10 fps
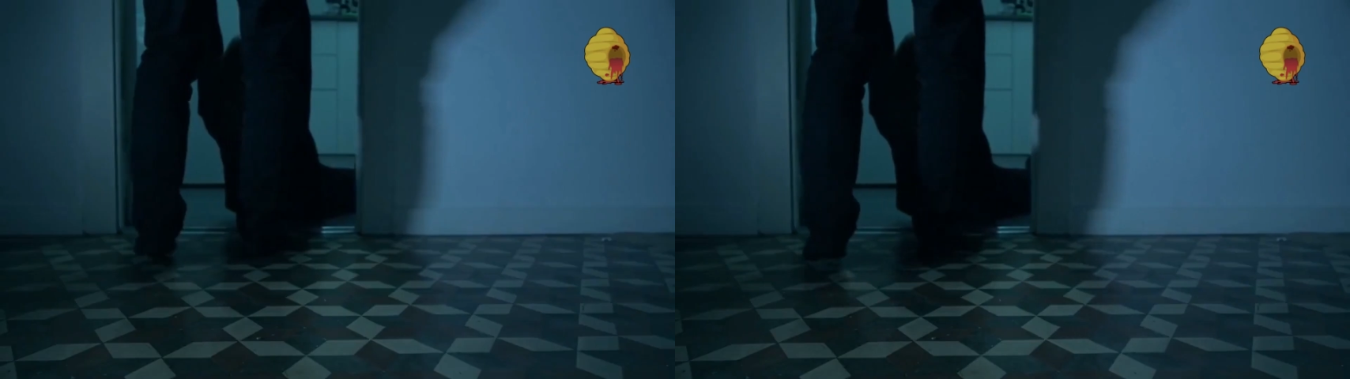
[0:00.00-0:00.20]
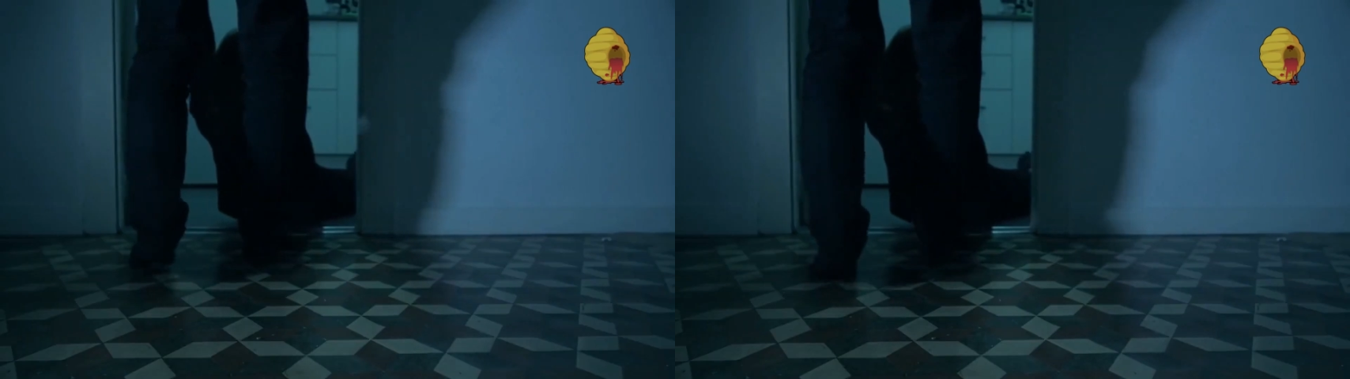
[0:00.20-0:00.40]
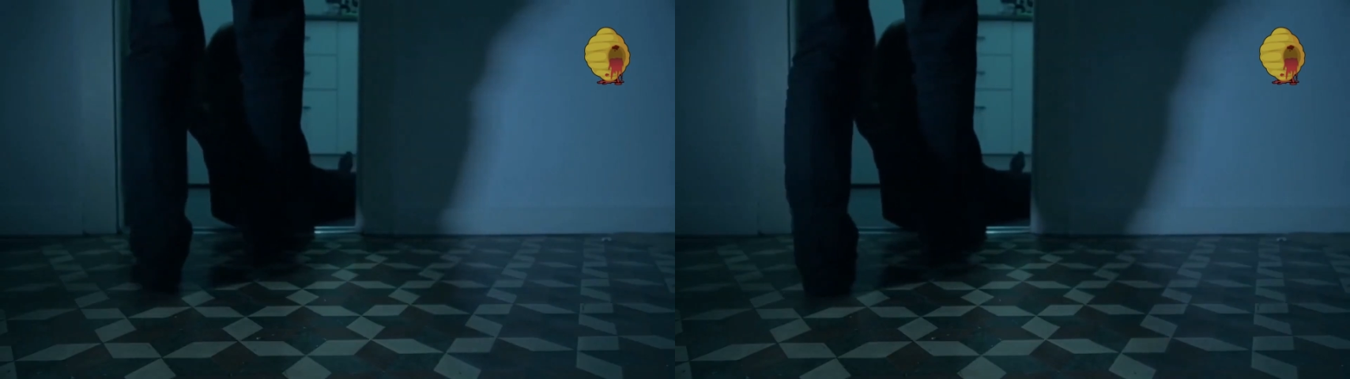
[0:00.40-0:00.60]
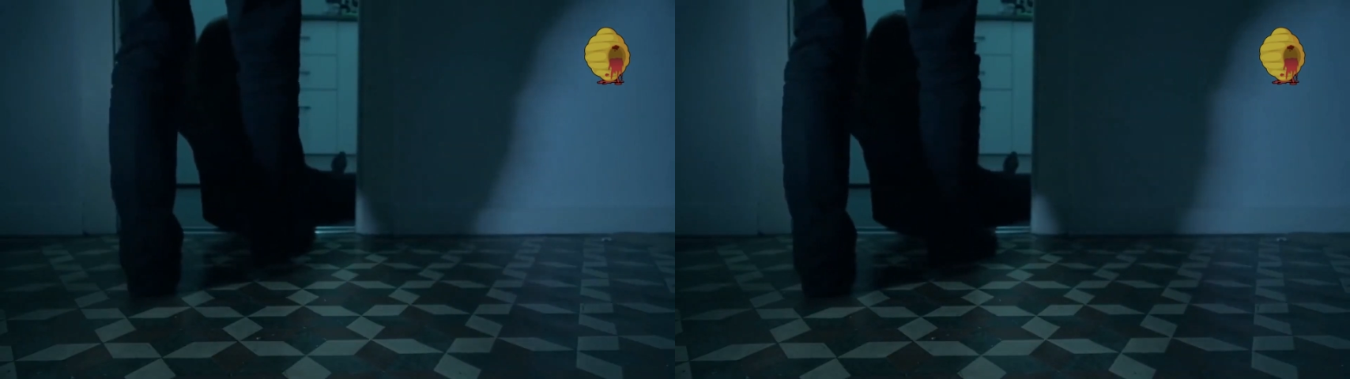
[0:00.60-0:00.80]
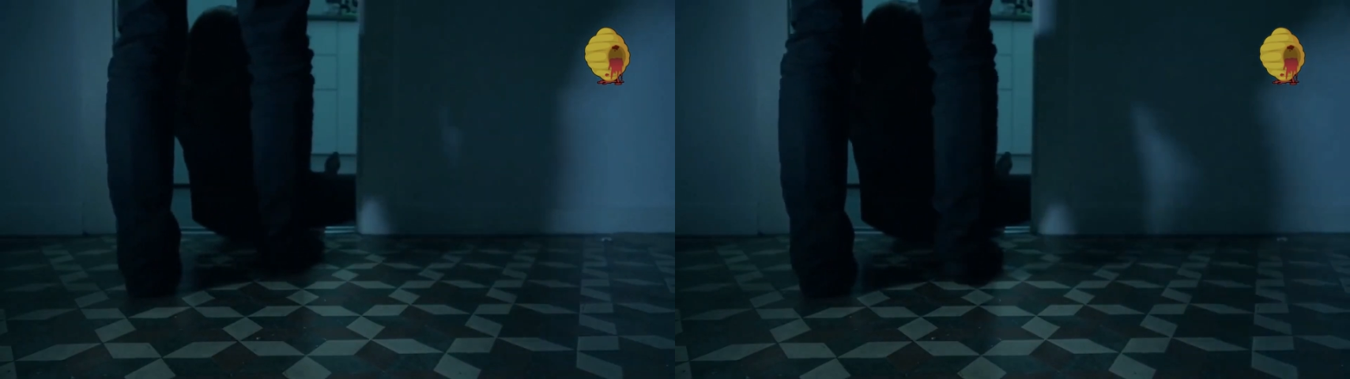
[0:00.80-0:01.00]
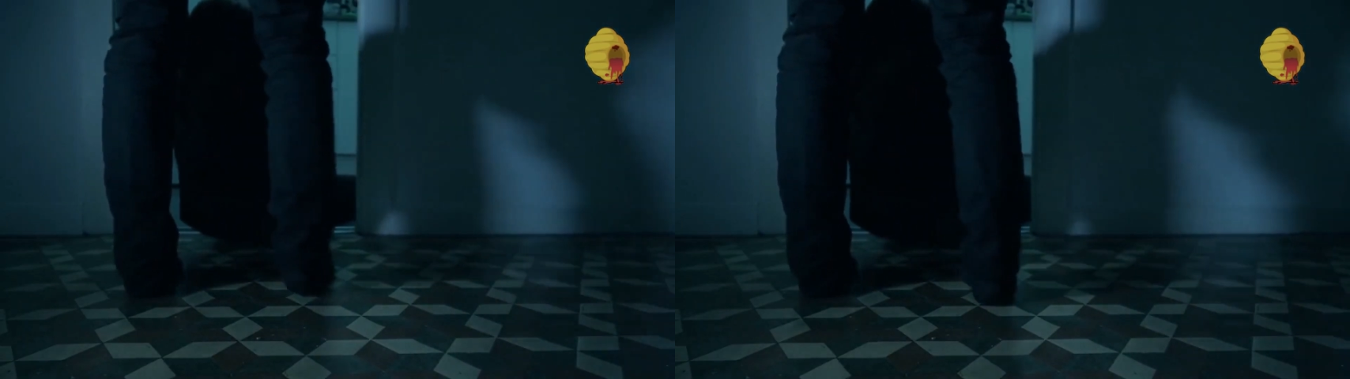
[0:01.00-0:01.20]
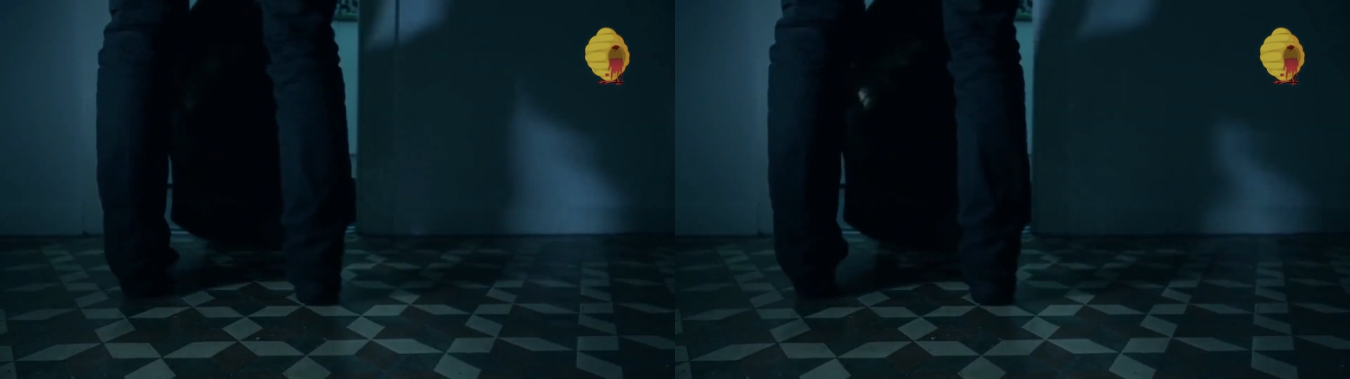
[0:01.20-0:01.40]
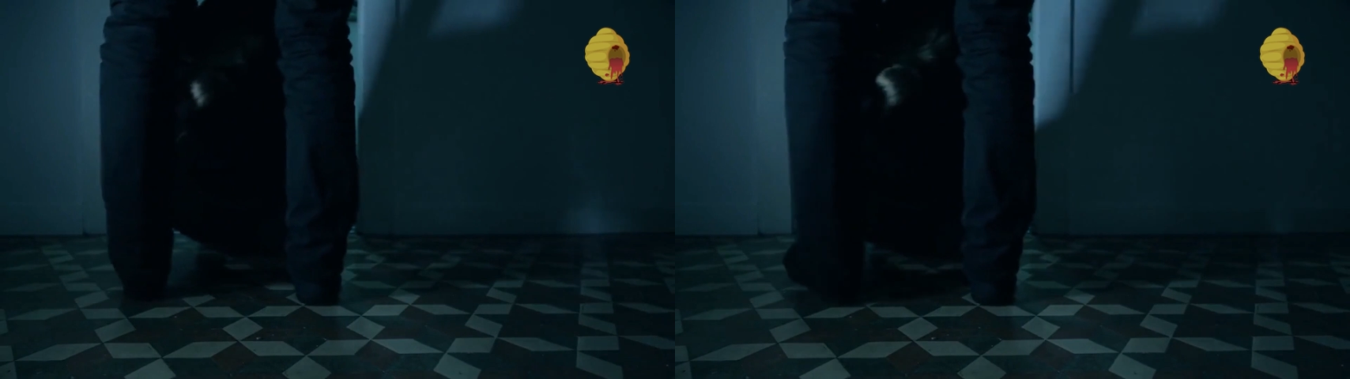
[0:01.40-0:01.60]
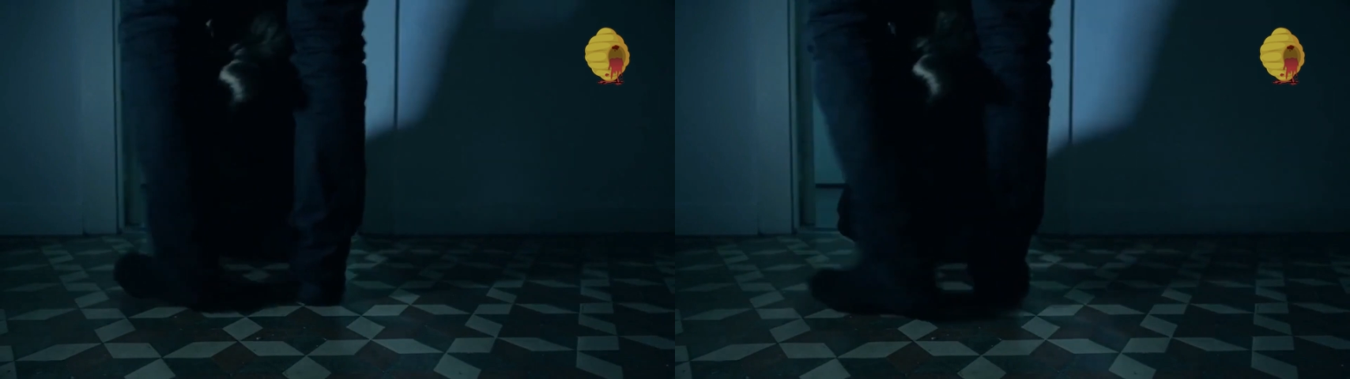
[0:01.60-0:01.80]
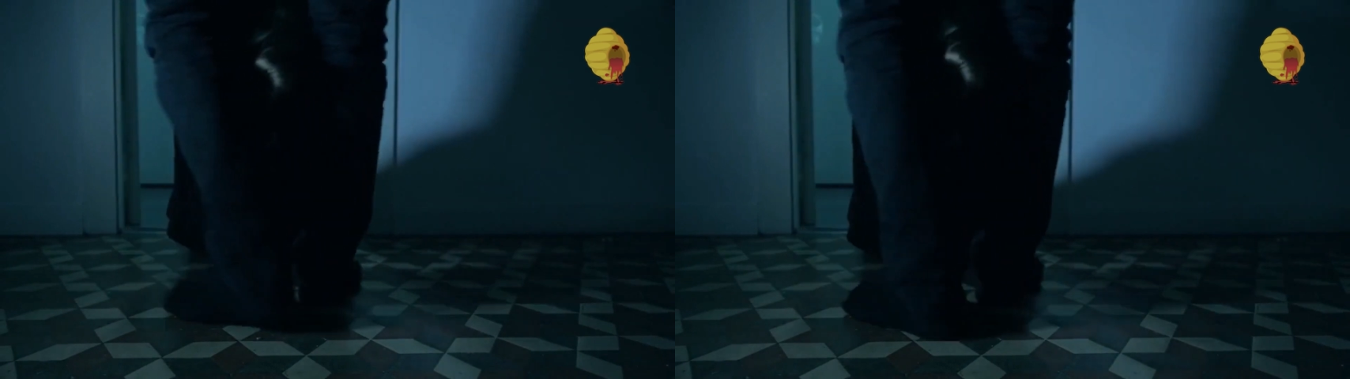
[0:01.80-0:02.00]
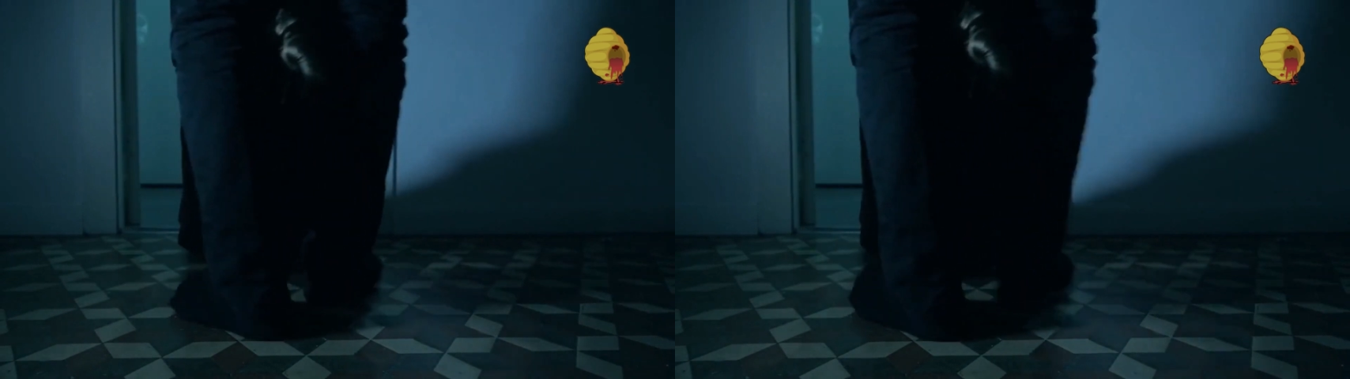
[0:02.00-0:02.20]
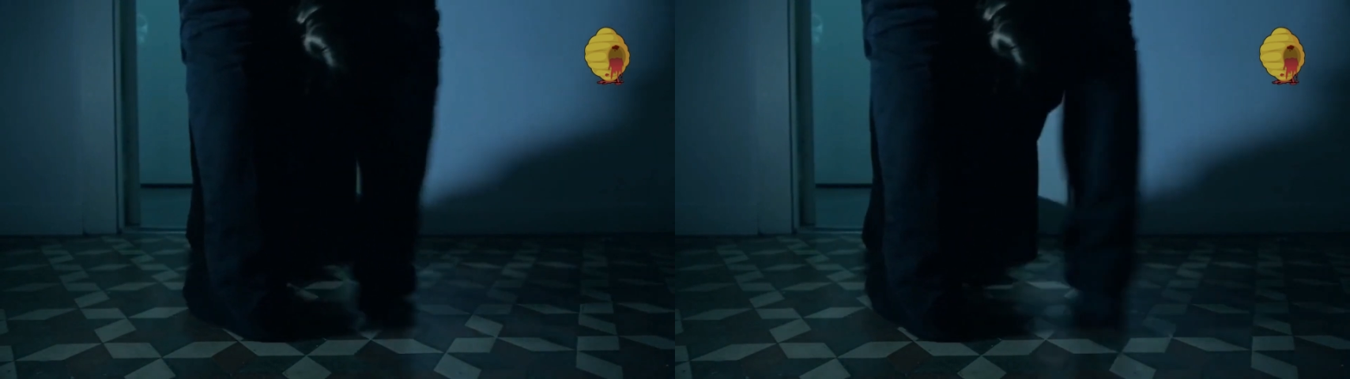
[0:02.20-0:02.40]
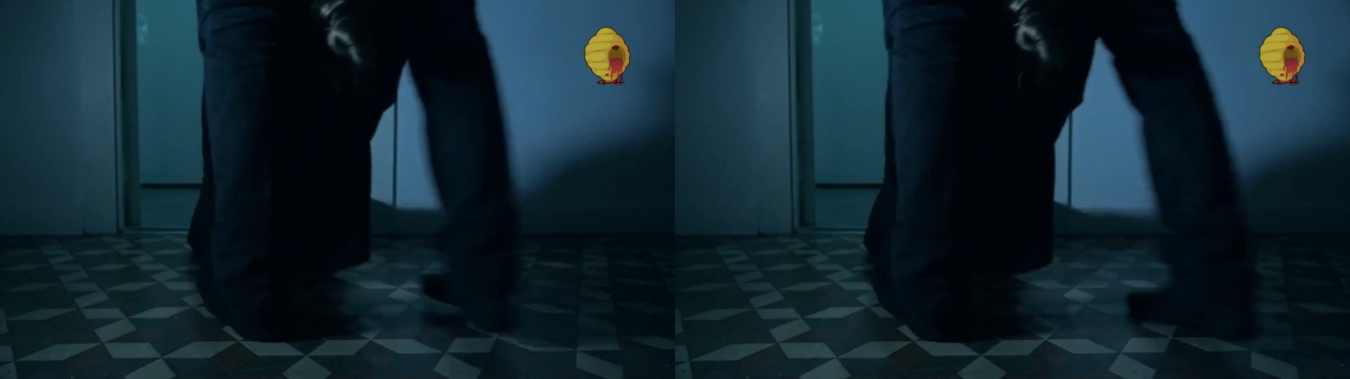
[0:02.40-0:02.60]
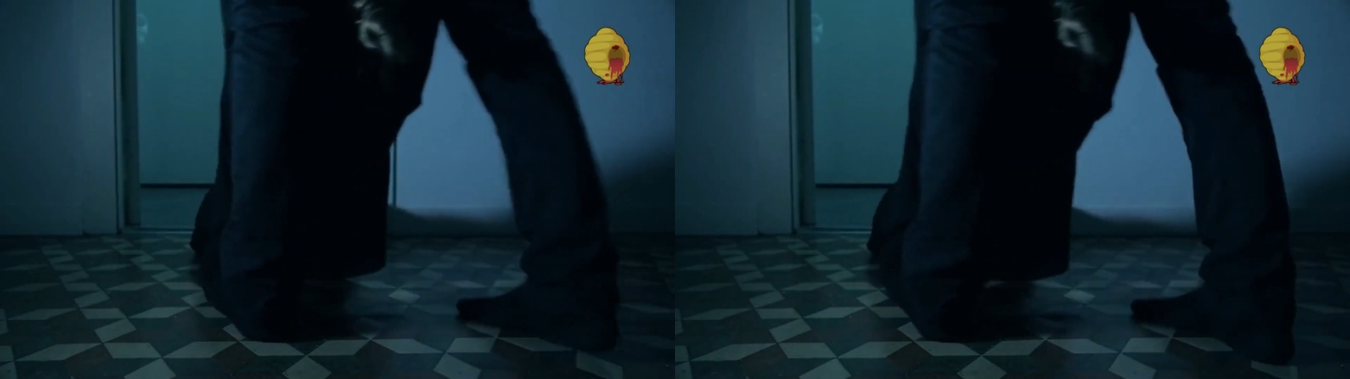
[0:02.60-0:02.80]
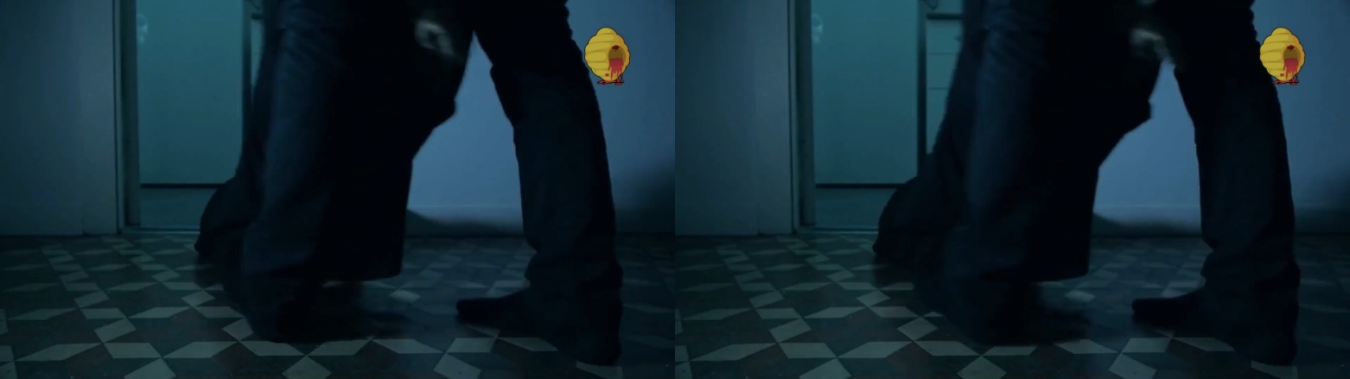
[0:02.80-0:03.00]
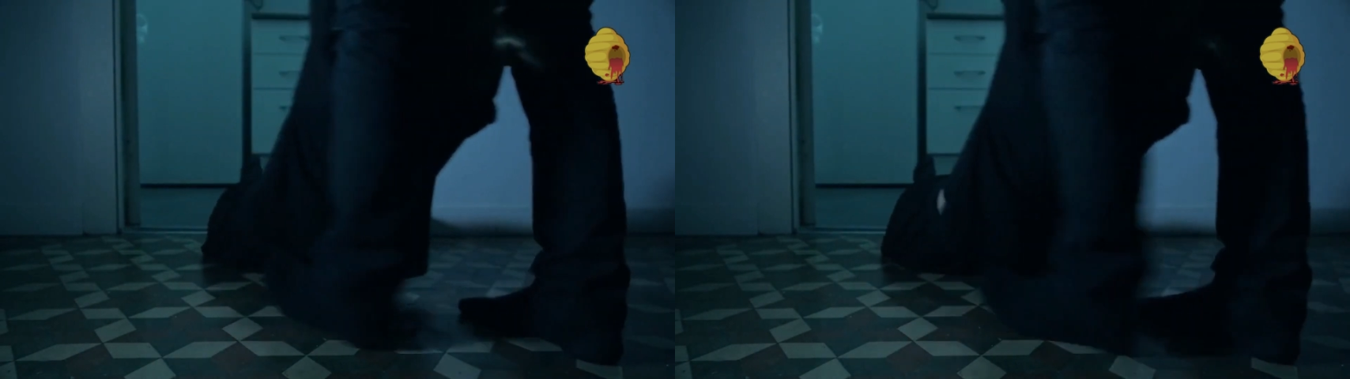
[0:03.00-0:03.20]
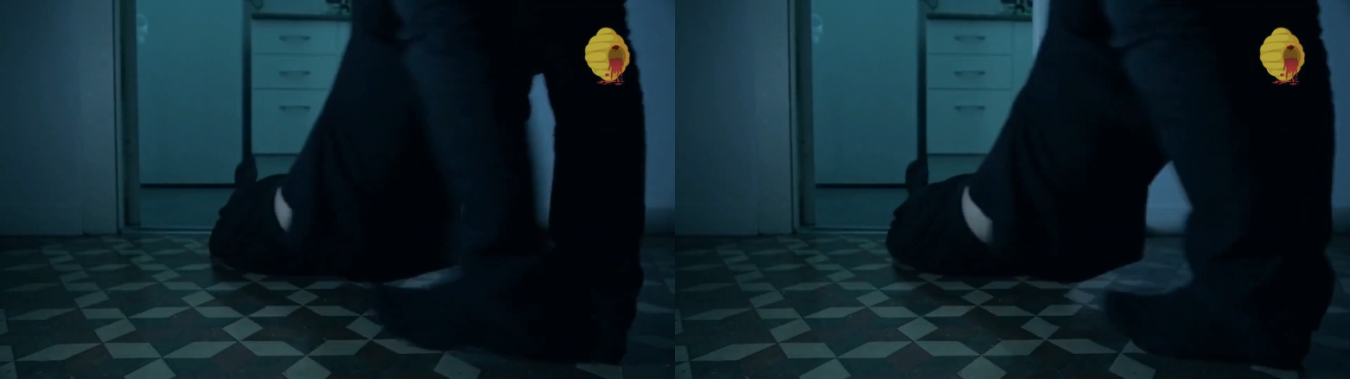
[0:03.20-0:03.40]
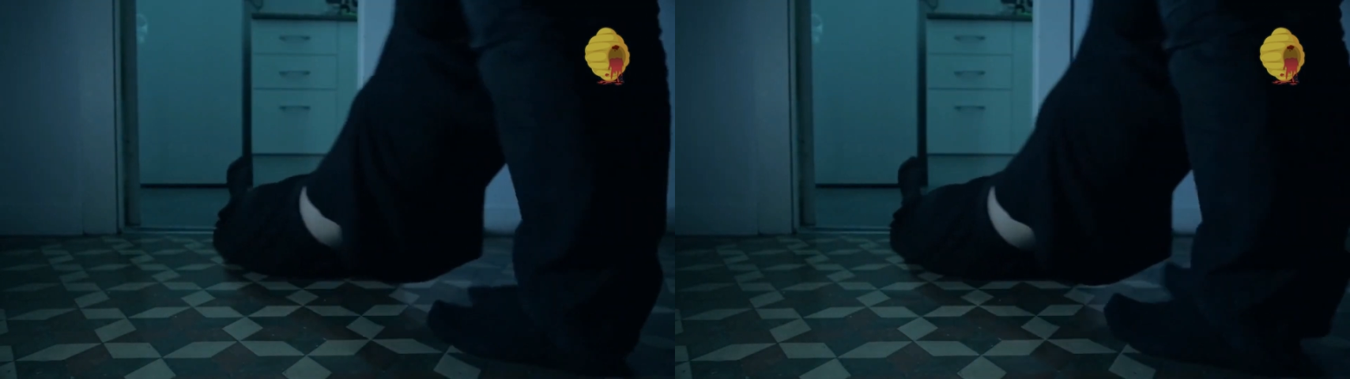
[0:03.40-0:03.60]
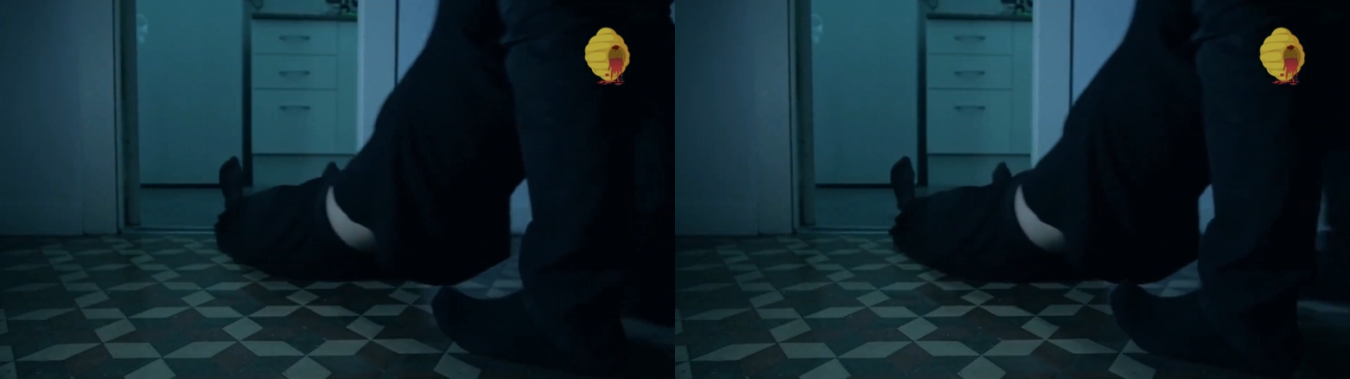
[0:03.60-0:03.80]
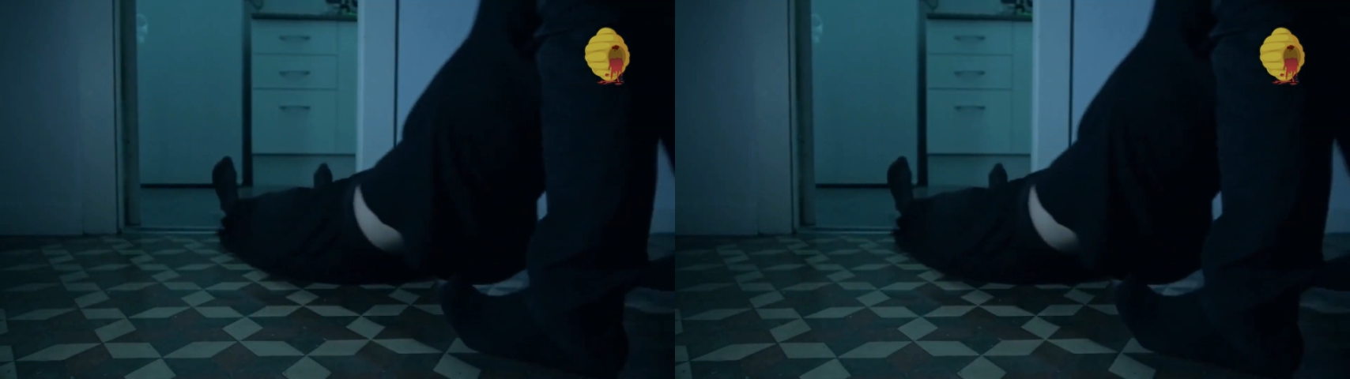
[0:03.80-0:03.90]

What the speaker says: Nobody's mouth can be seen.